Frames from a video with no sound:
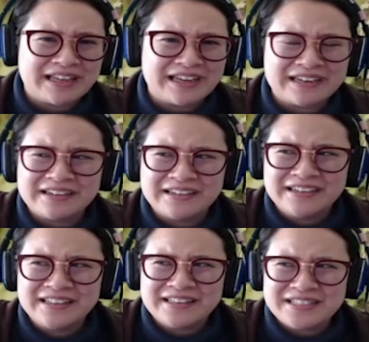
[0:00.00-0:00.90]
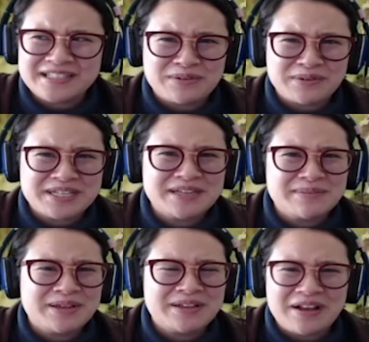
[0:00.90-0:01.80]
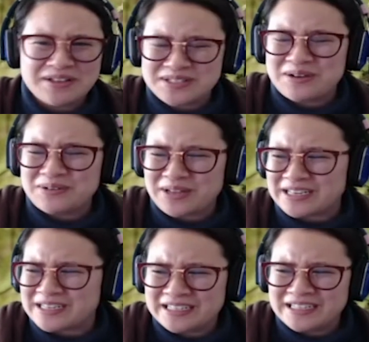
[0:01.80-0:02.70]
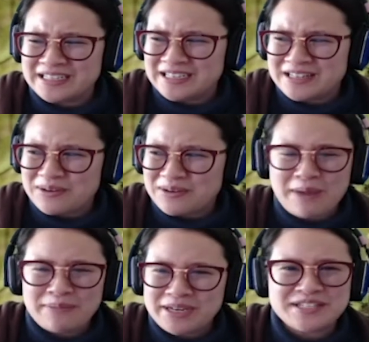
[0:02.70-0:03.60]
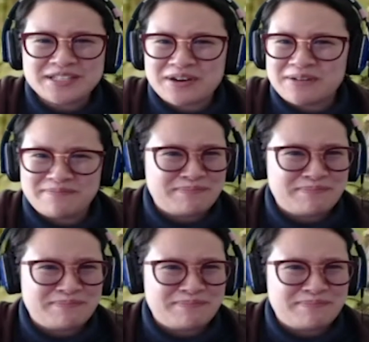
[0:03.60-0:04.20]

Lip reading: Like, this is unreasonable. Also, like, they're probably going to start